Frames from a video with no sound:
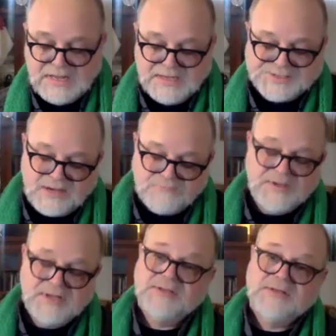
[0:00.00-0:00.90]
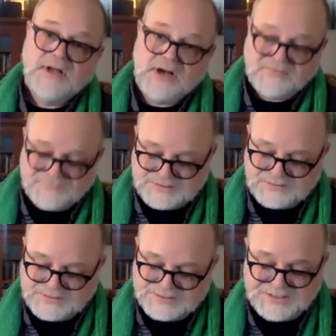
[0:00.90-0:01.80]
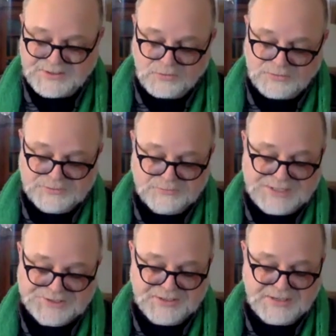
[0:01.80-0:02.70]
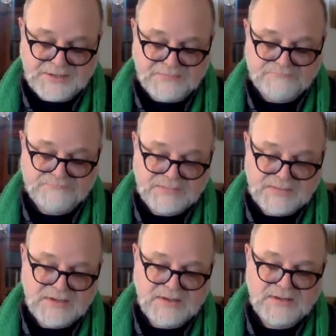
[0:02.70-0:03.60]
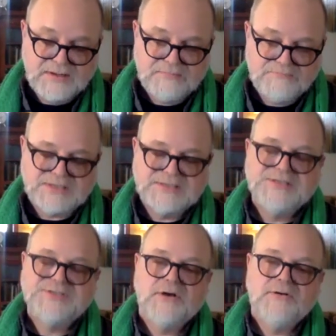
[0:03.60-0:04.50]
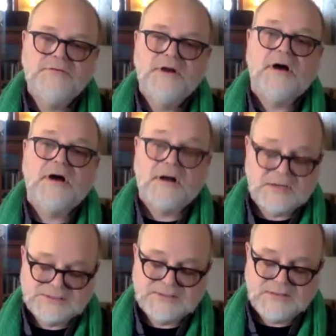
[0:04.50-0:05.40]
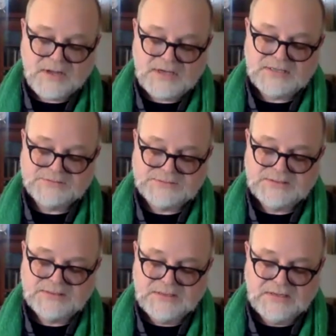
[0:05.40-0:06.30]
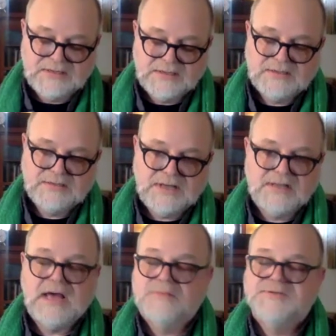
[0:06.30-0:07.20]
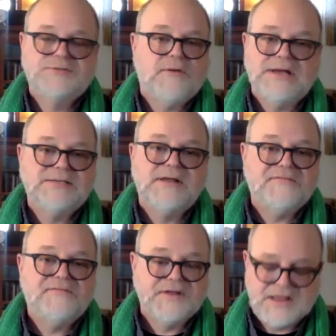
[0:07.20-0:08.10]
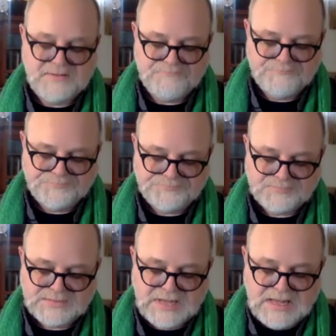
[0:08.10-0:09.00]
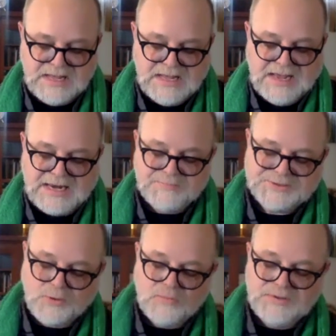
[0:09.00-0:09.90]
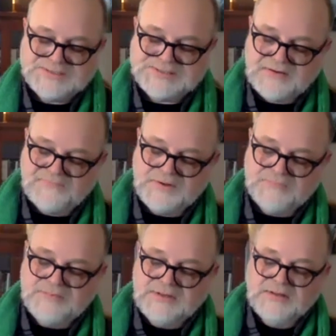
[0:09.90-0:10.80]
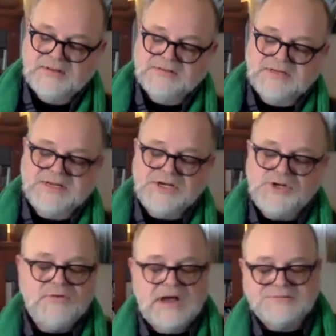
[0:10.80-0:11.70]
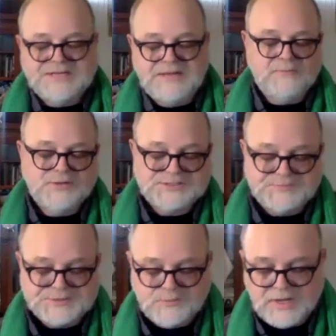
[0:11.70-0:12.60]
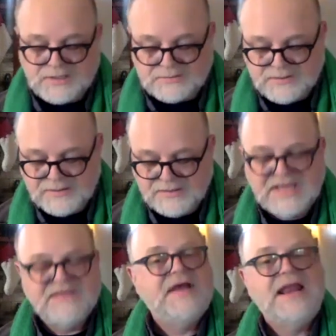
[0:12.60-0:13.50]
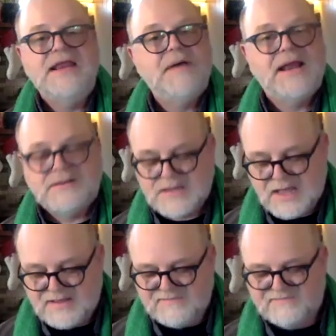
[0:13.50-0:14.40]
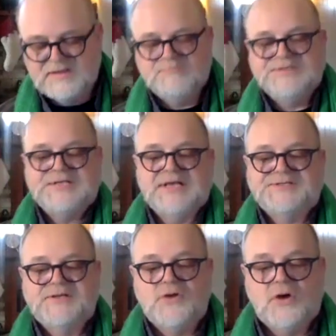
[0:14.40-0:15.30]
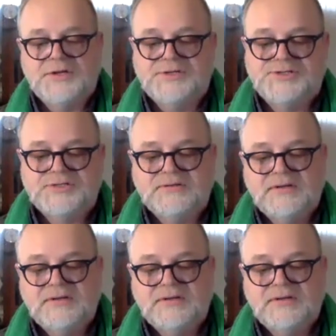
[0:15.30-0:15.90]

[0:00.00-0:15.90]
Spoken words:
Some people laughed to see the alteration in him, but his own heart laughed, and that was quite enough for him. And it was always said of him that he knew how to keep Christmas well if any man alive possessed the knowledge.